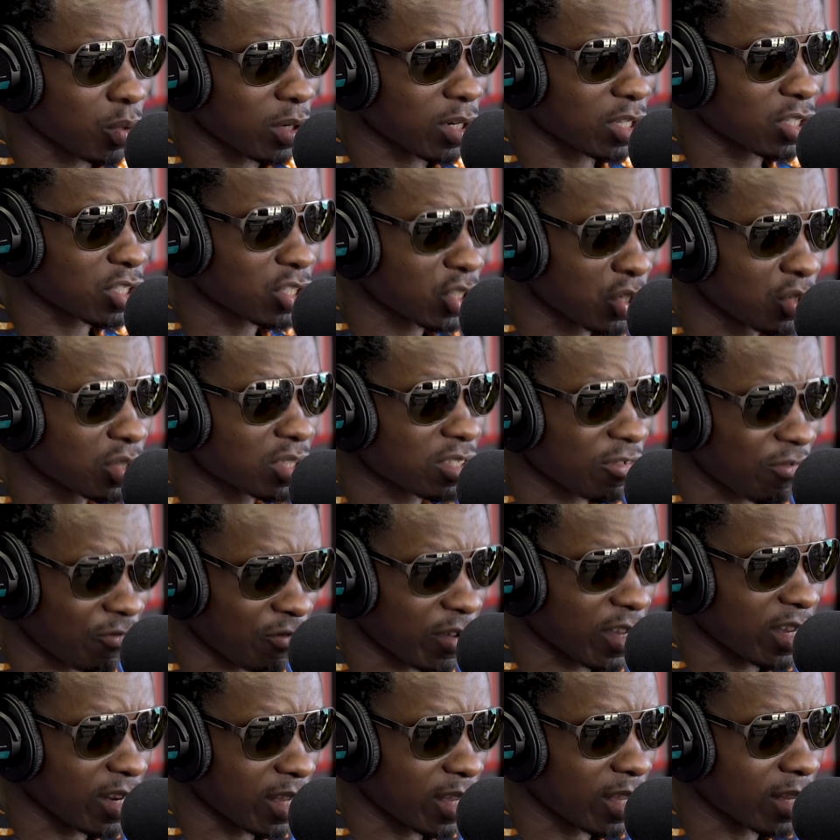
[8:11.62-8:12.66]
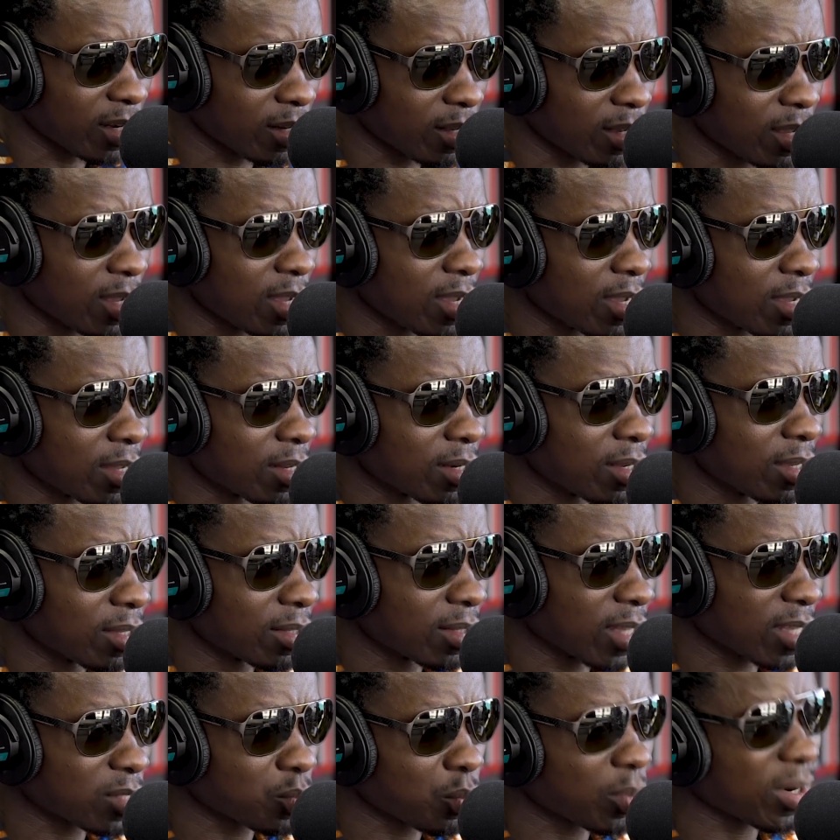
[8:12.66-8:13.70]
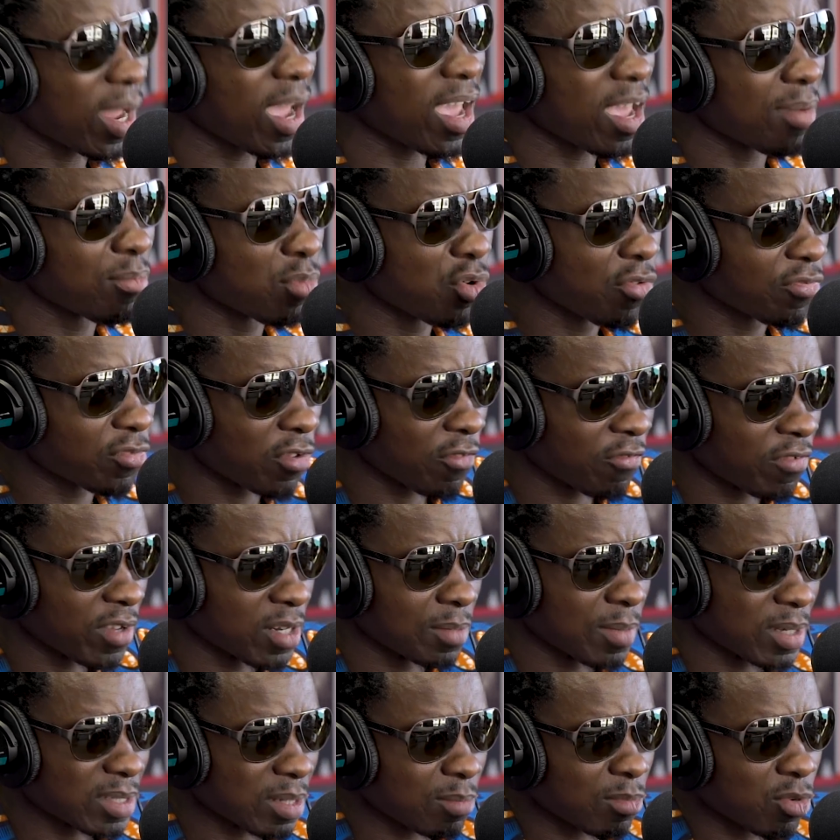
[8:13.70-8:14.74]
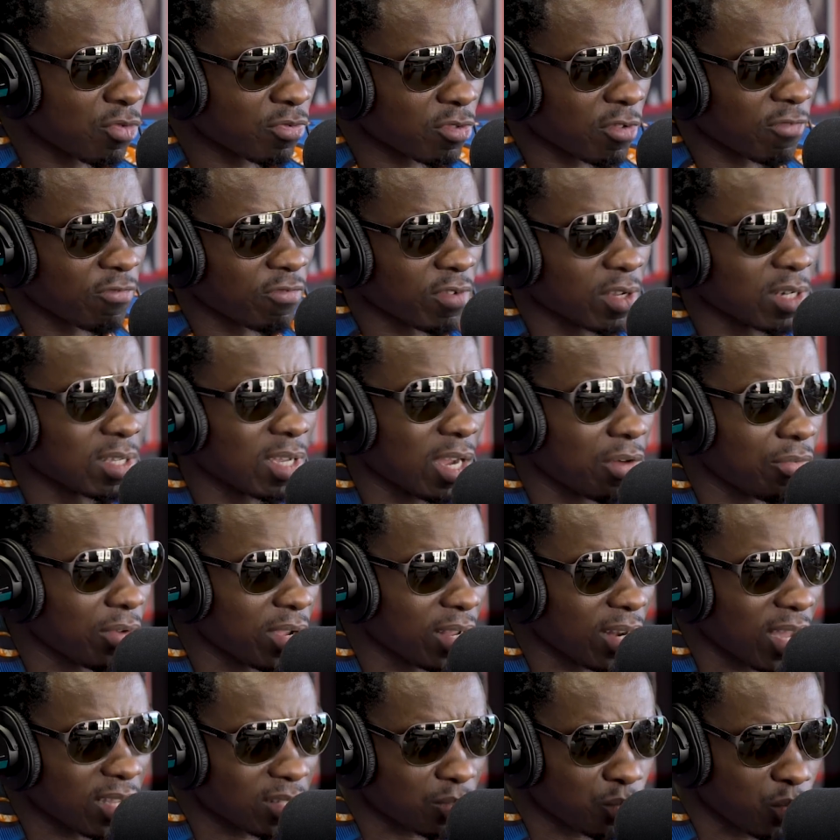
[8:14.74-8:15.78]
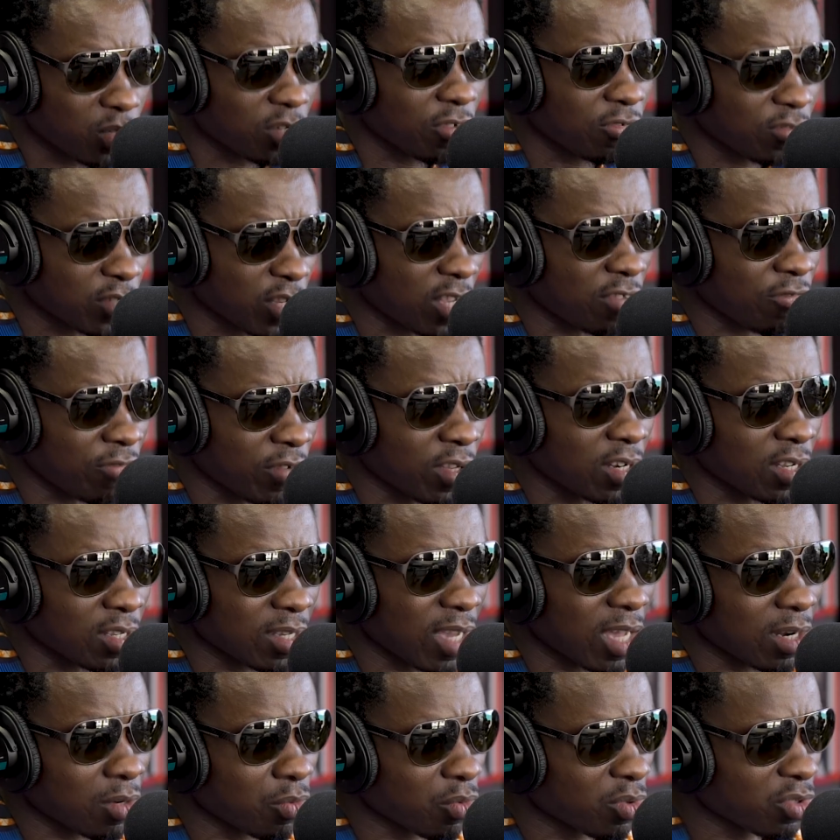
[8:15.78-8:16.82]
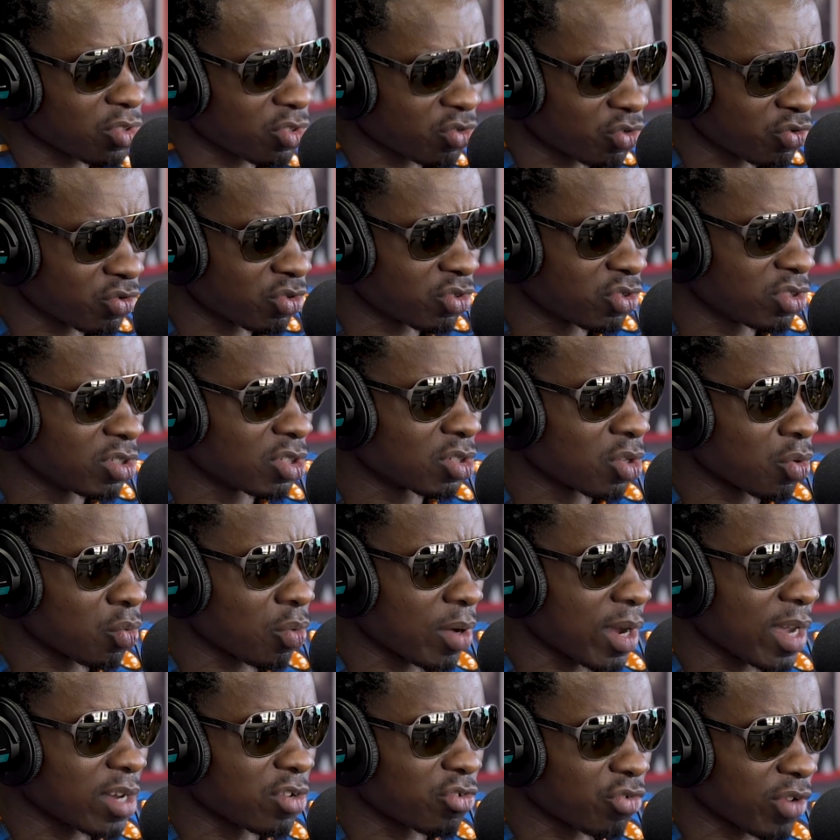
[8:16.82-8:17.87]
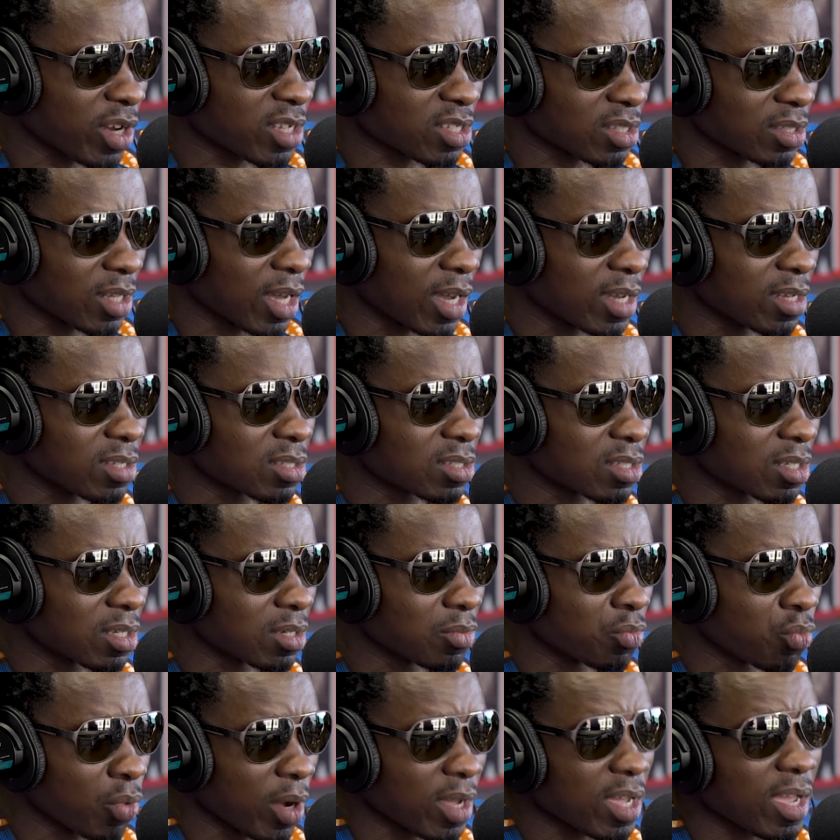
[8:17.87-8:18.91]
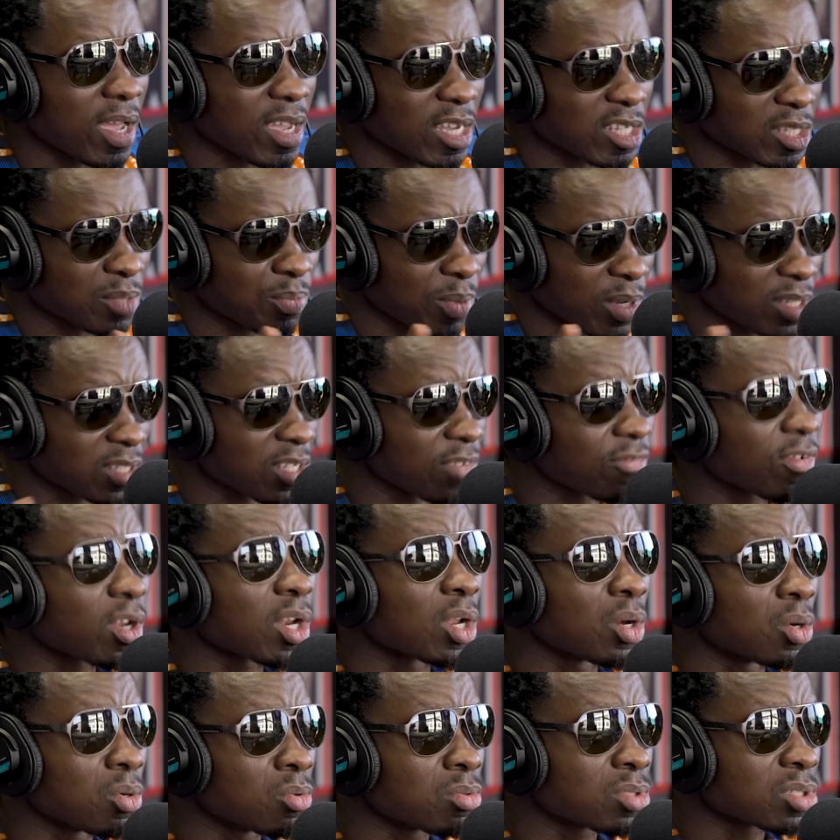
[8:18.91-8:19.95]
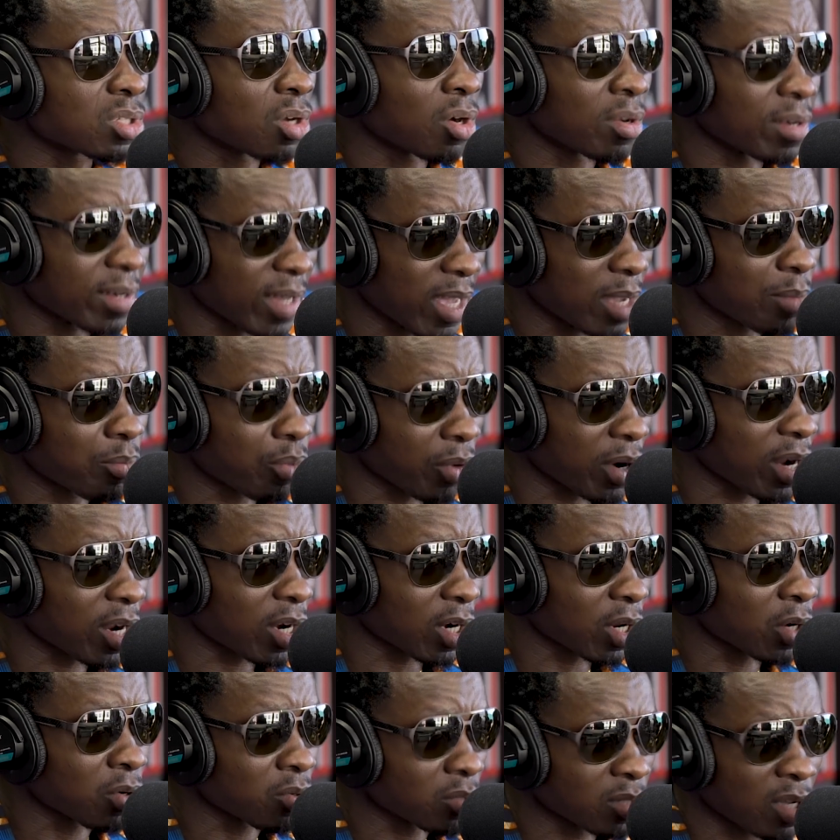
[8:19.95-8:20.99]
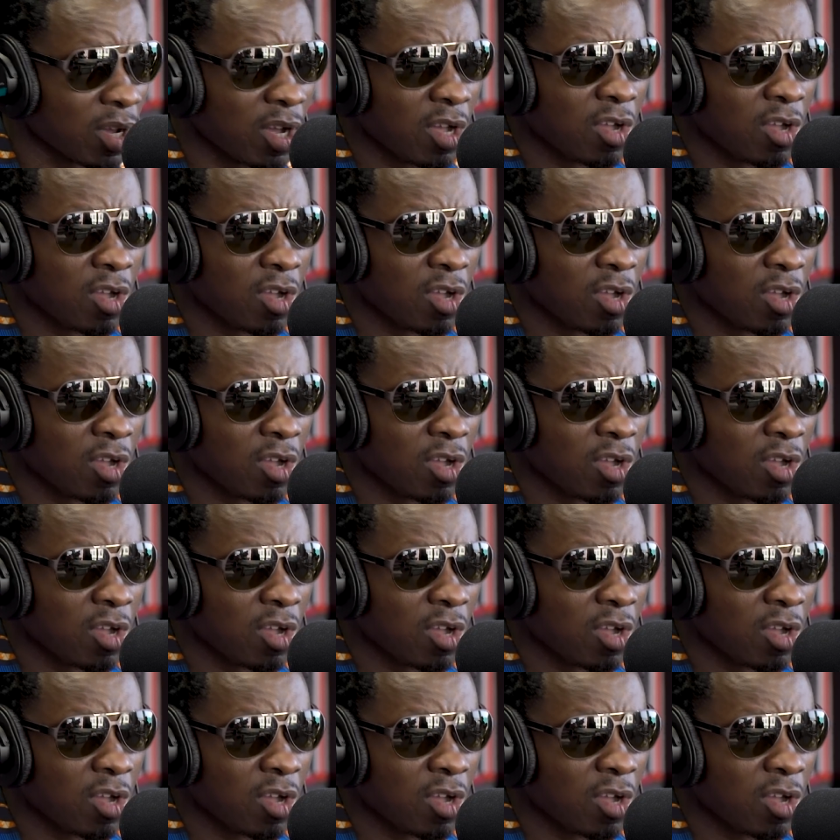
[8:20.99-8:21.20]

what it took to fit in in. That's when I had moved to Philly. But I moved to Philly, I realized what a tick fit and you got to, you know, wear dress nice, wear expensive clothes mm. or name mm-hmm. brand clothes.